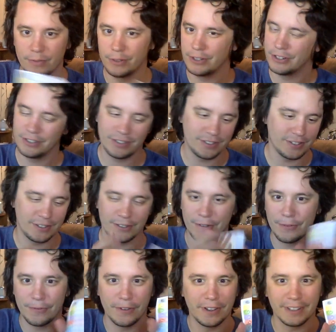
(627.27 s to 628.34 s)
which is just so
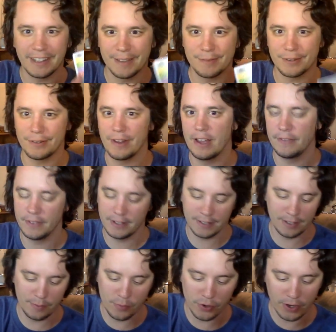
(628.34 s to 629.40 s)
fun. Games don't have these
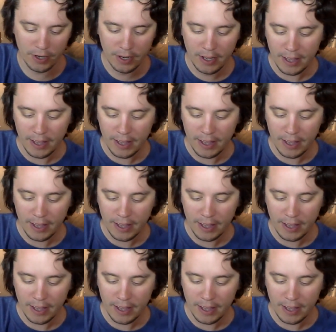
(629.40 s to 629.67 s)
anymore.